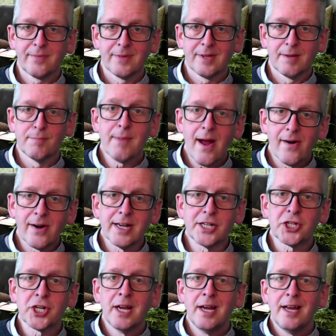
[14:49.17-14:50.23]
Marriage
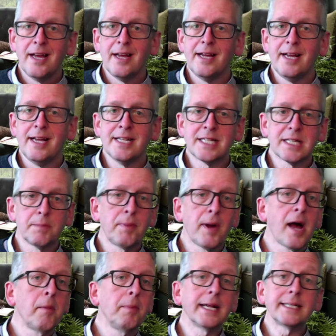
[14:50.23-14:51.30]
is the
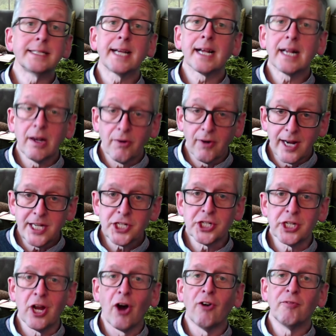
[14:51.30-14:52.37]
public
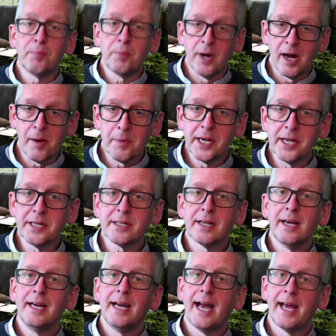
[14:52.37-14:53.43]
declaration of permanent
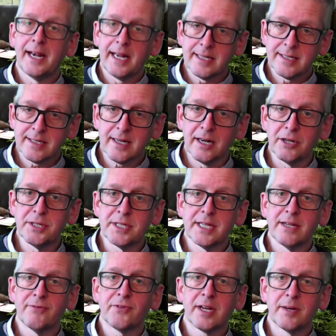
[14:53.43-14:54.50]
and
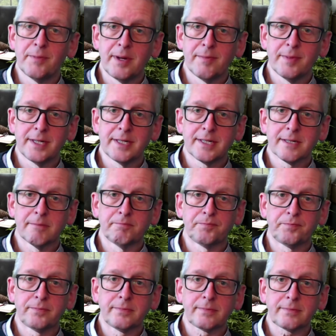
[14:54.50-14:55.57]
exclusive commitment.
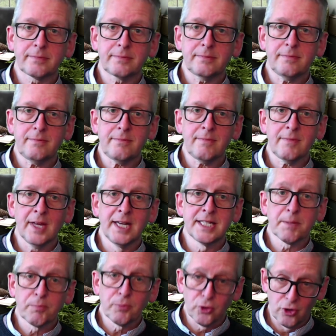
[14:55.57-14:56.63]
It's a
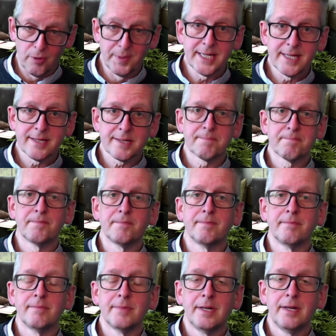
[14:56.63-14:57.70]
promise.
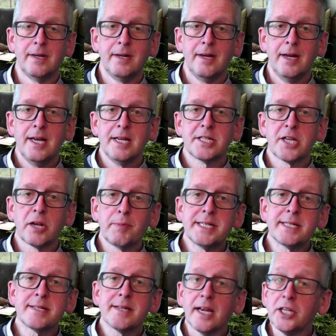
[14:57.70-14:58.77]
So to be
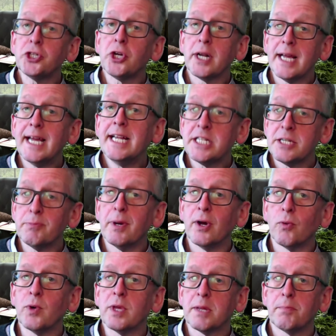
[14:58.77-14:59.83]
sexually intimate
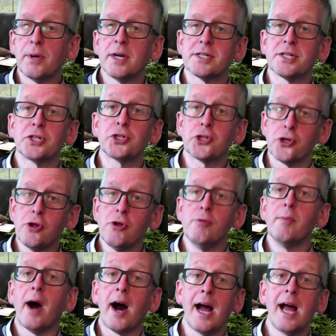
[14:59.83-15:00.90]
with a person to whom
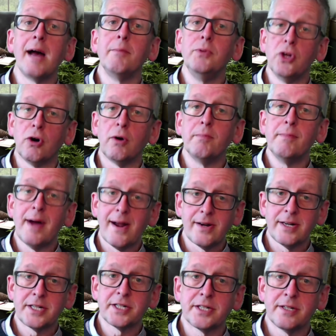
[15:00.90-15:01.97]
I am not
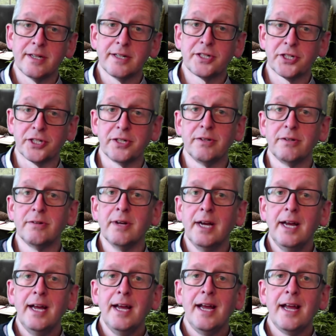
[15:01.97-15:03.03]
married to
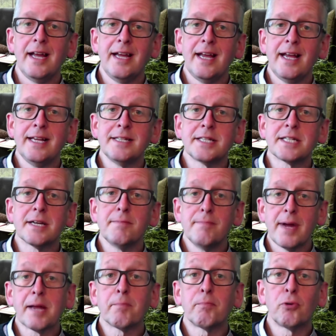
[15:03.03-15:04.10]
is to
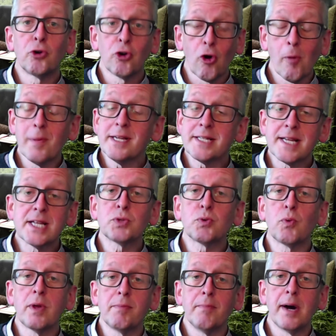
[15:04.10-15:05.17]
make promises
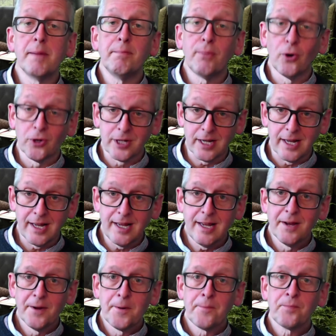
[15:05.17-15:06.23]
with my body
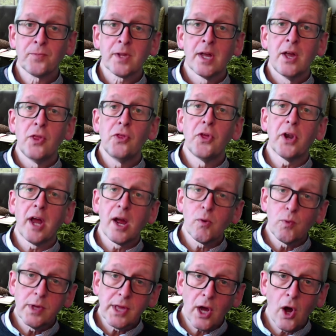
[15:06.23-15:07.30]
that I
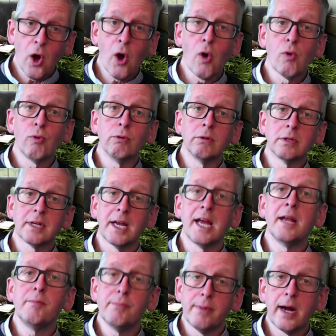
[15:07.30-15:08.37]
withhold
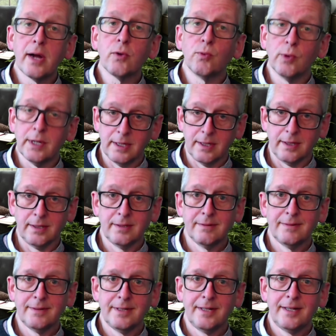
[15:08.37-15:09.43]
in my will.
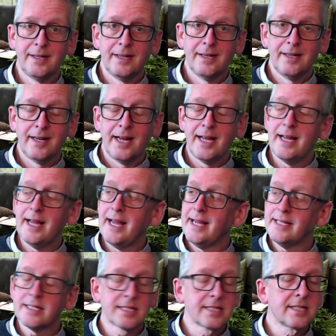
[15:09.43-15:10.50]

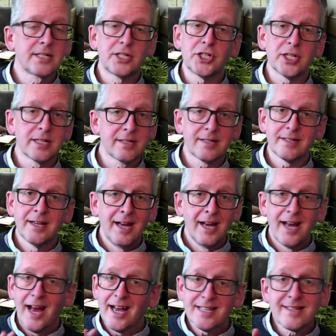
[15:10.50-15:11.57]
It's just
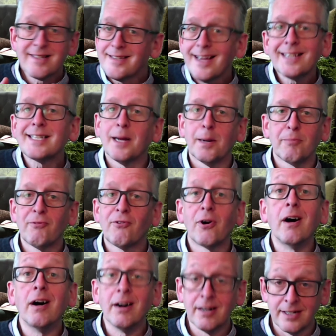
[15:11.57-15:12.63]
a setup for
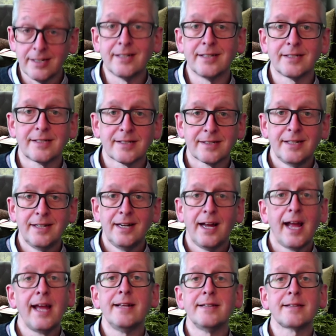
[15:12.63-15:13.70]
hurt.
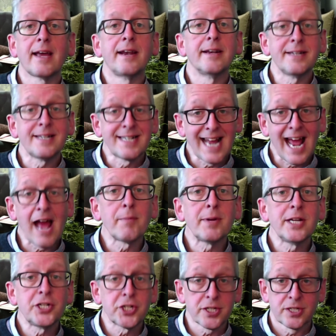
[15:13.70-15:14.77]
It is going to
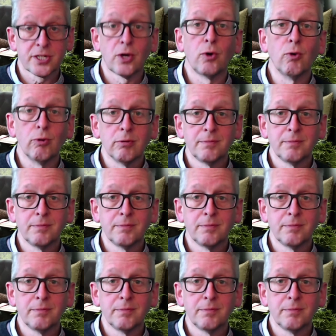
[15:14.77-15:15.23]
damage a soul.